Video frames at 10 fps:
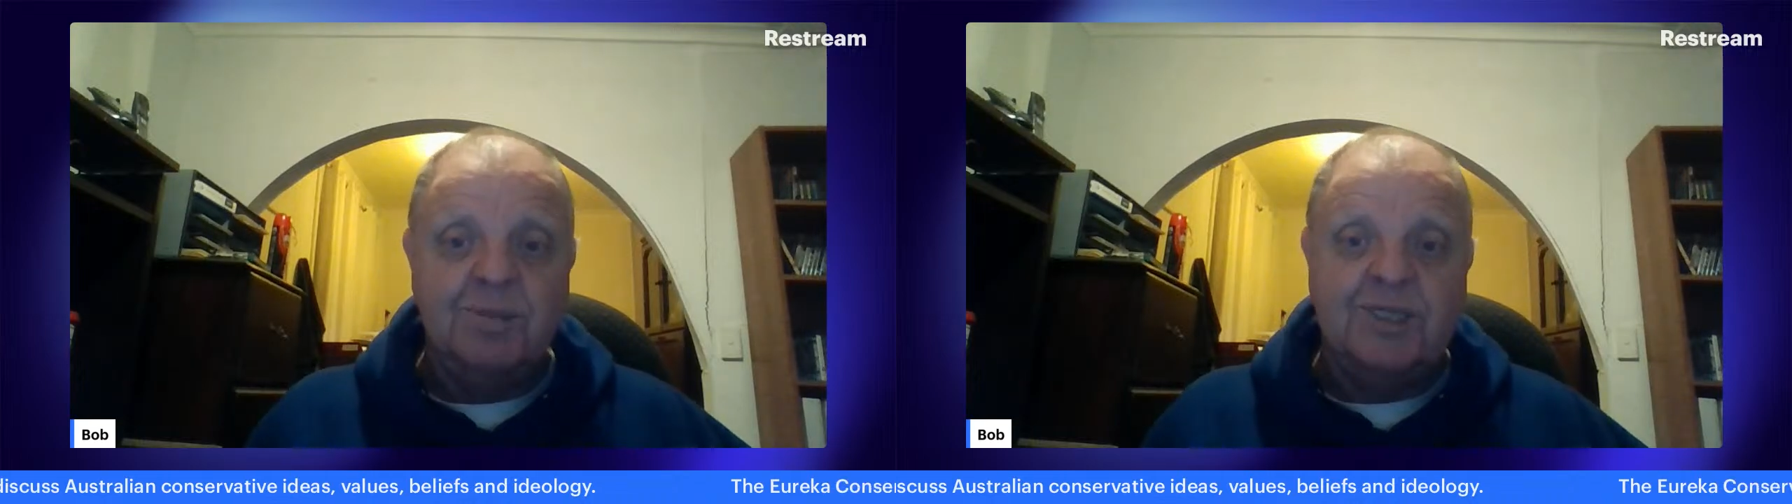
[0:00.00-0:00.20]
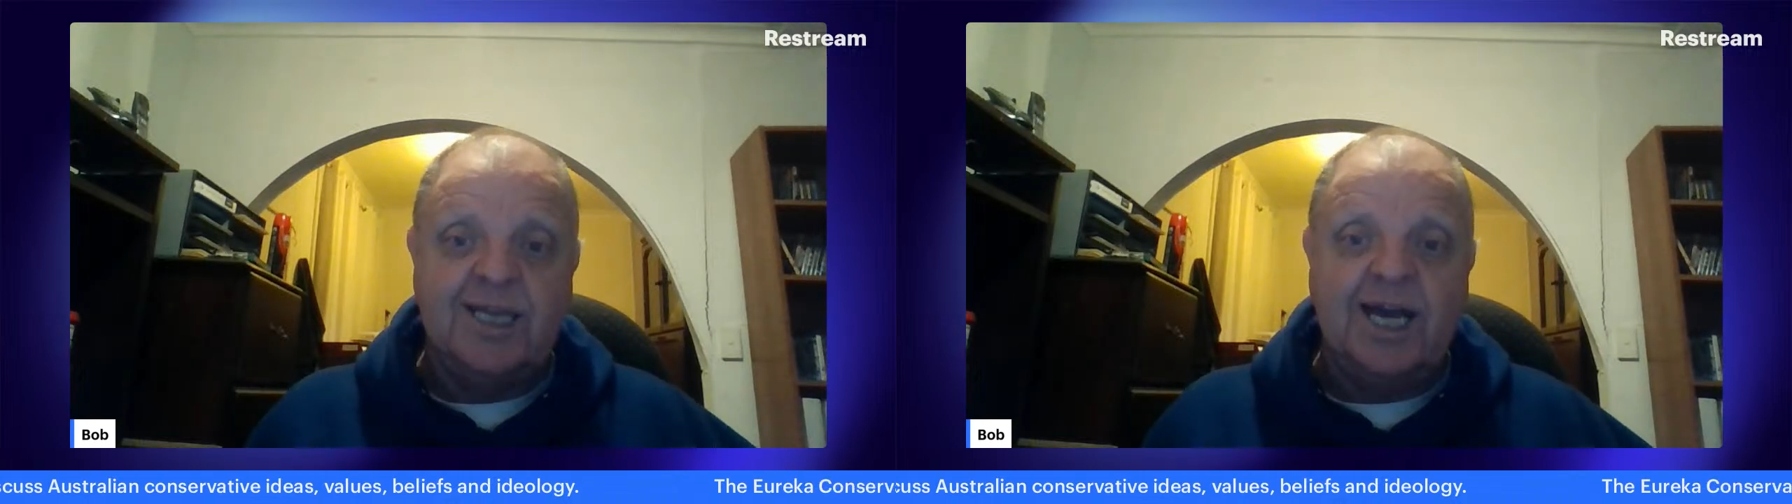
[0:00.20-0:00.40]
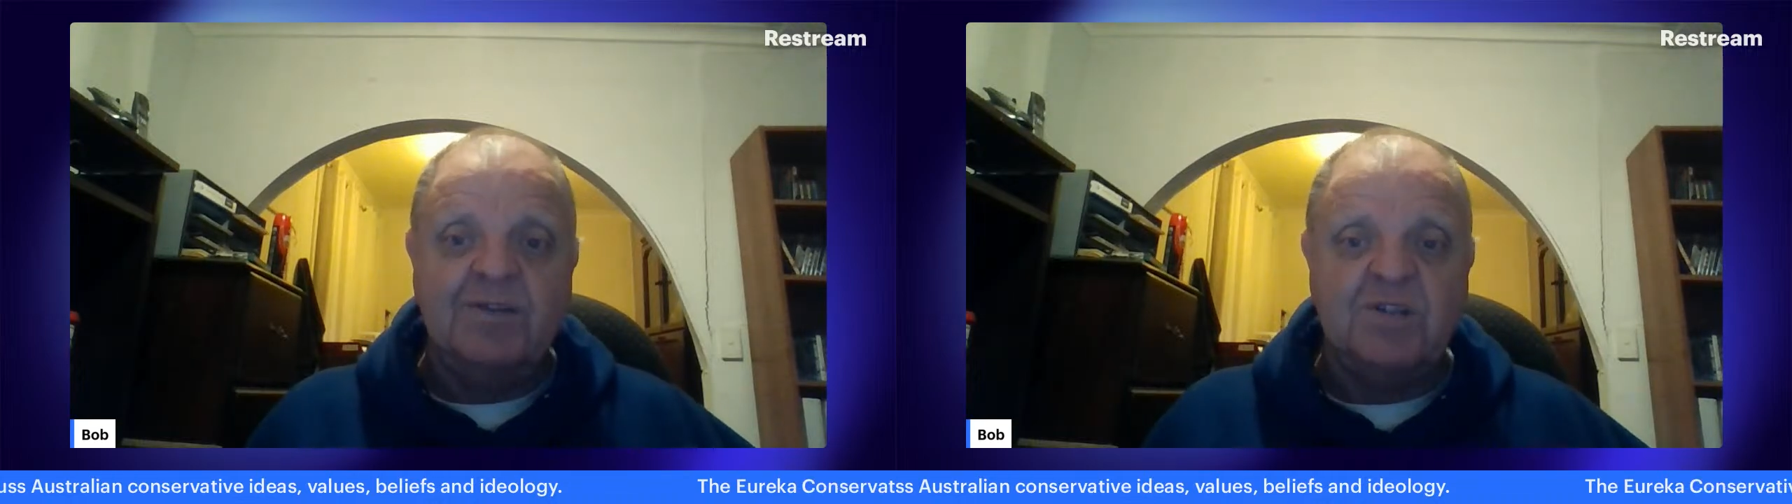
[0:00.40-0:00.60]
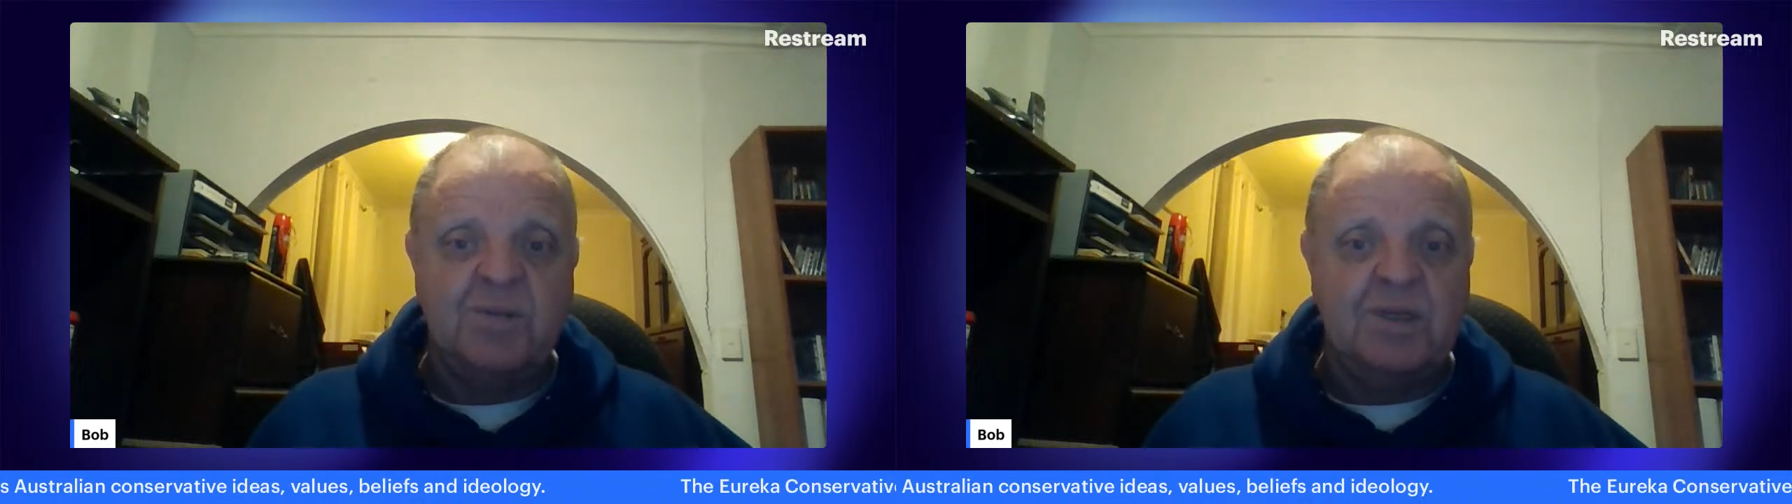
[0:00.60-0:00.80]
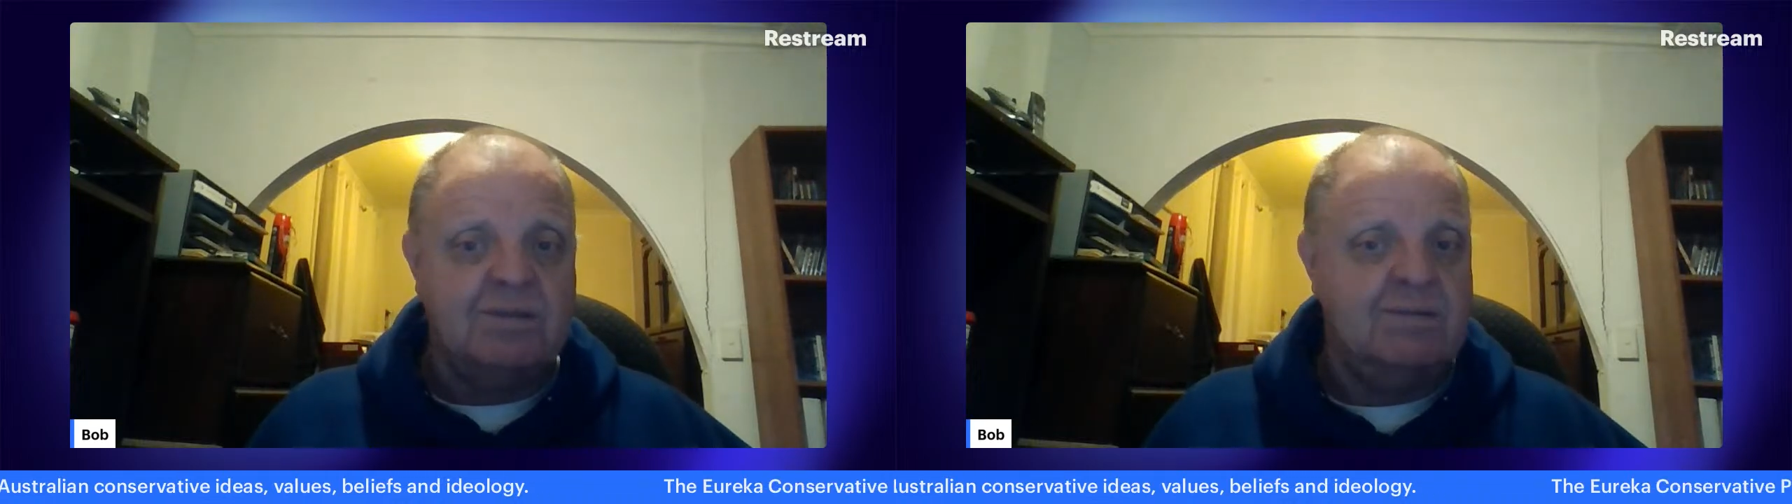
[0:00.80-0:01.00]
but Dave
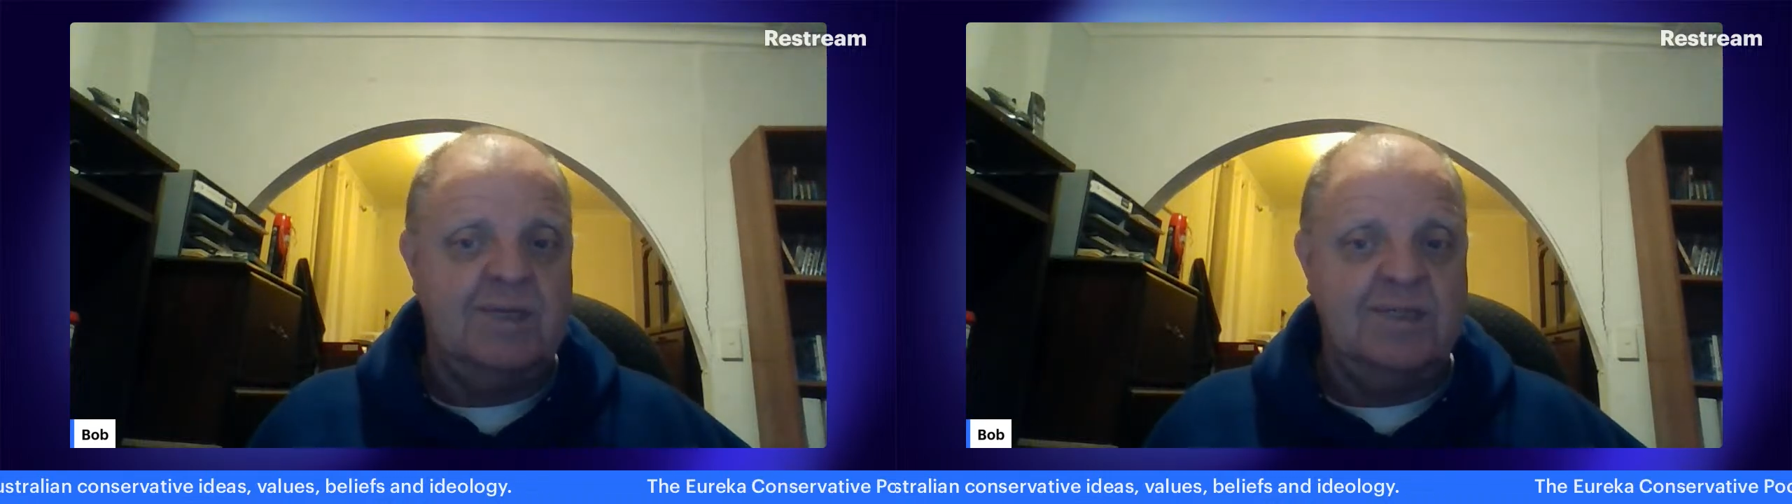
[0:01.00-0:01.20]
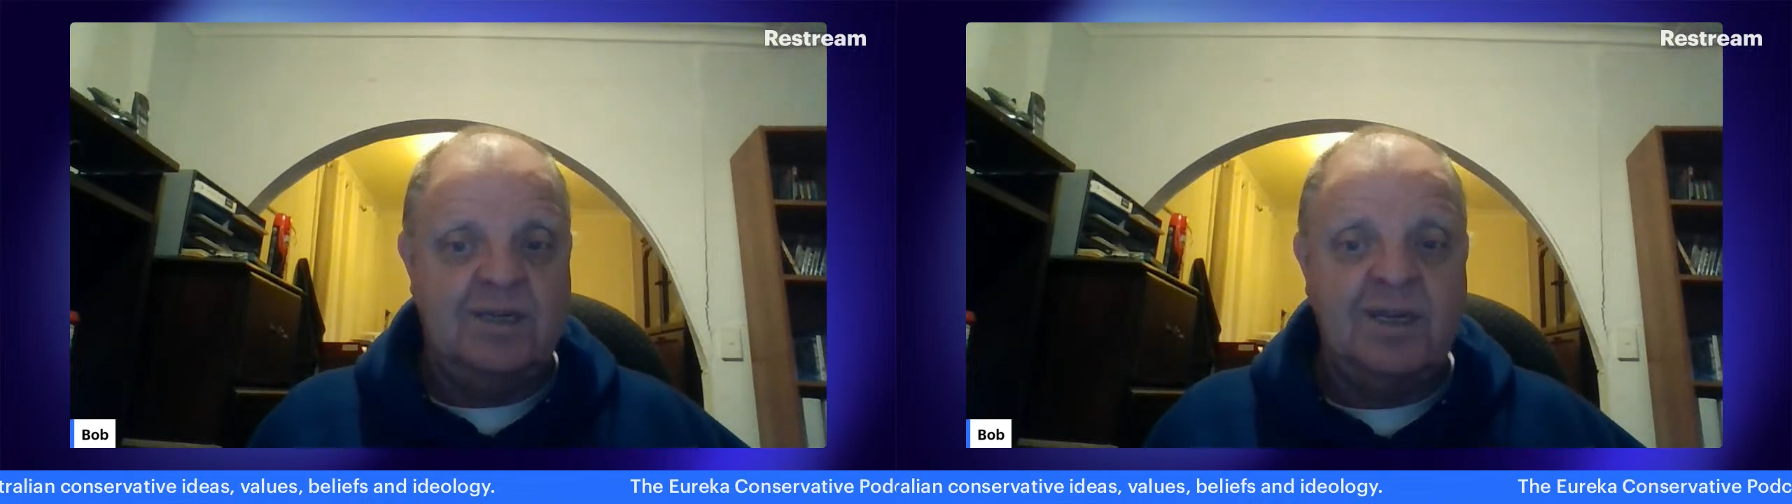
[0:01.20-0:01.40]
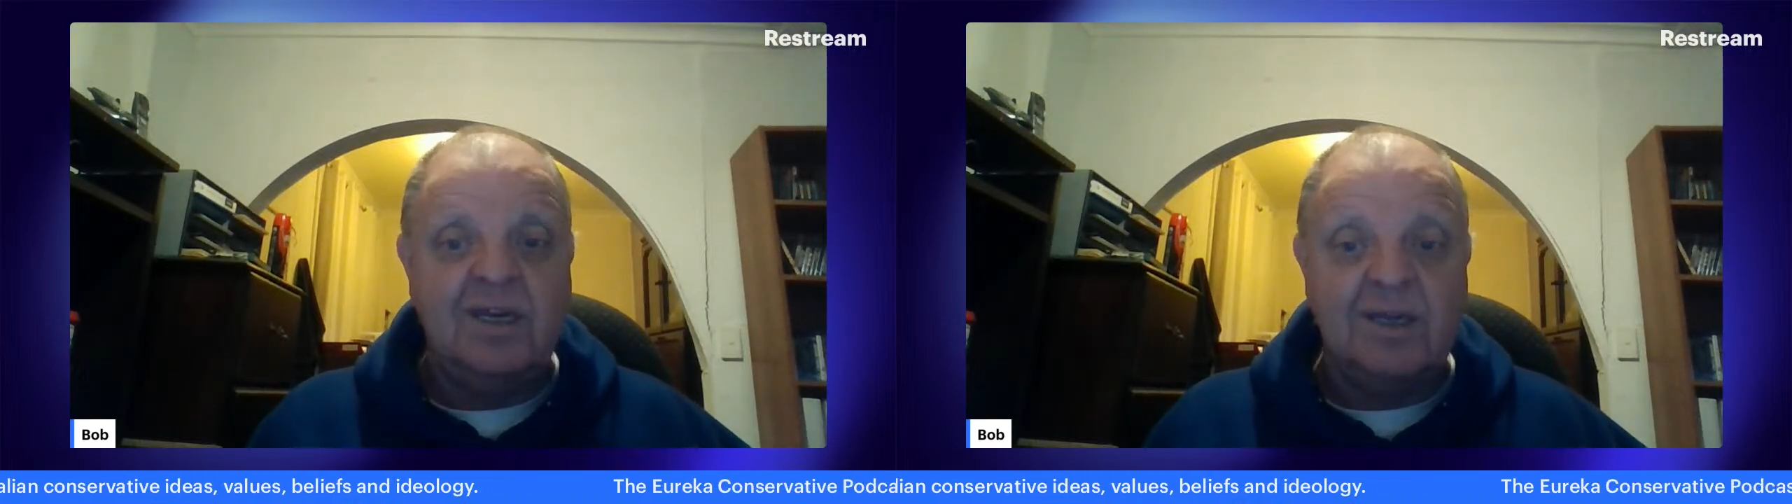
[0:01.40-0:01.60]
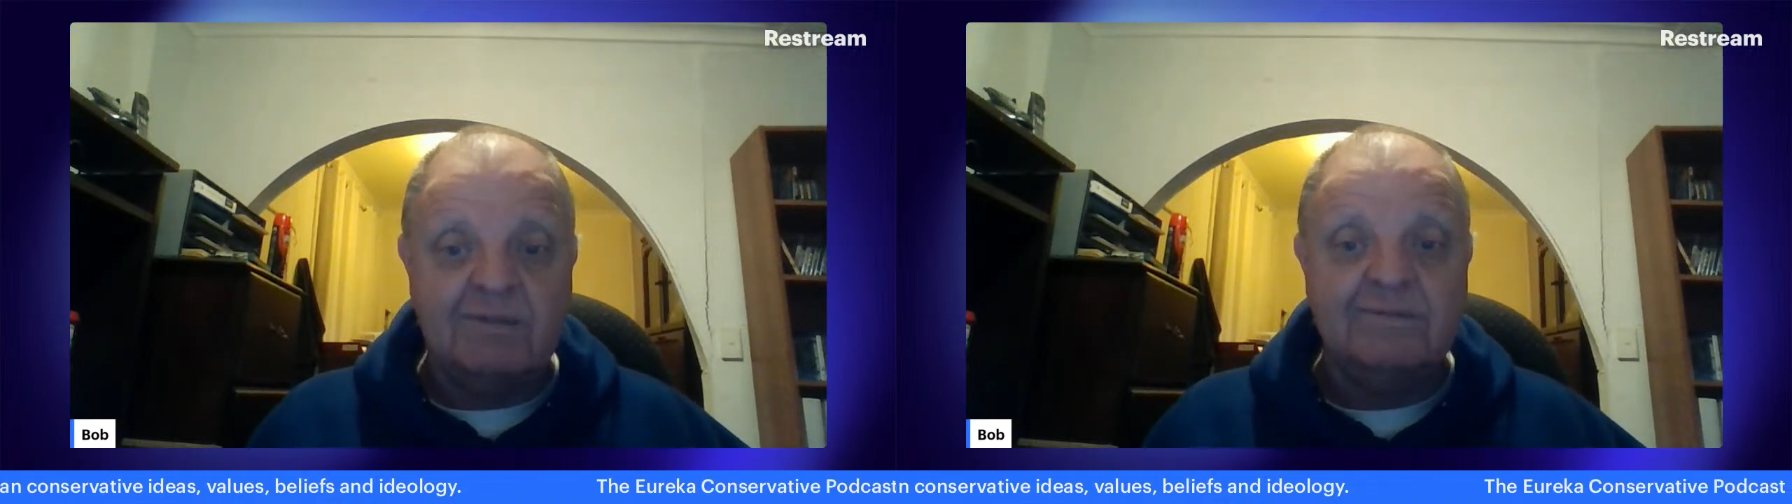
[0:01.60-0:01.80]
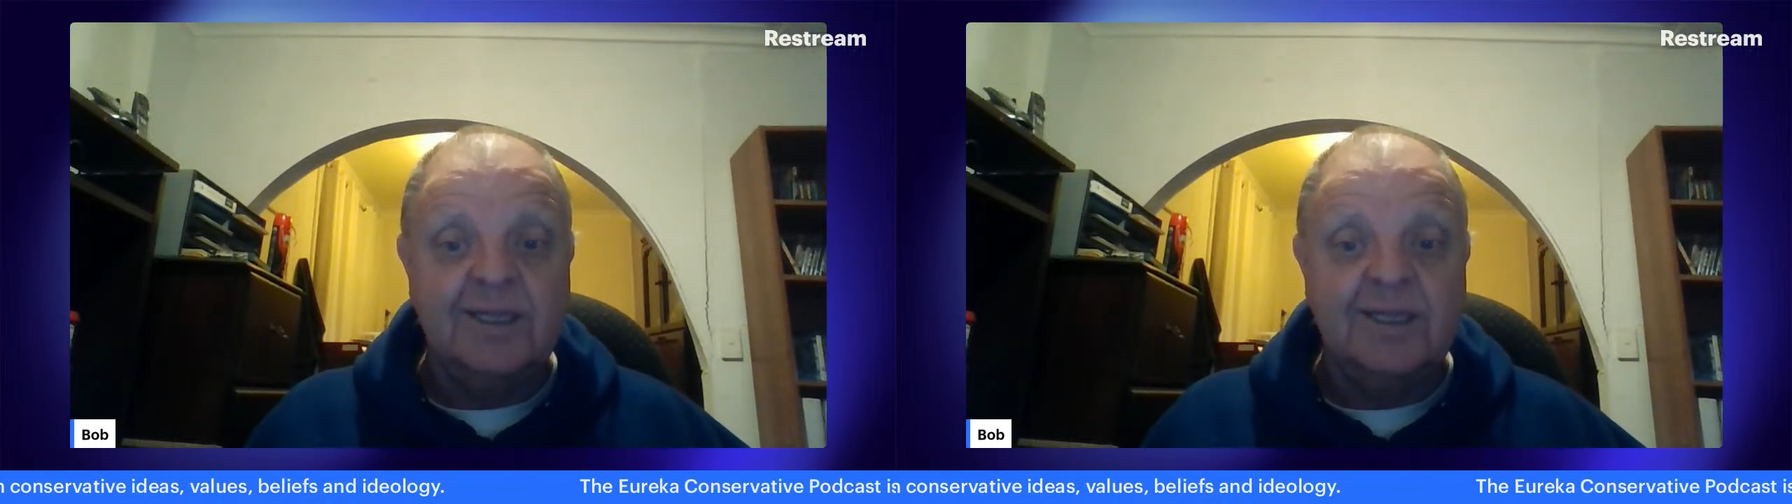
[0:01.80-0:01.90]
Smith, he's an idiot.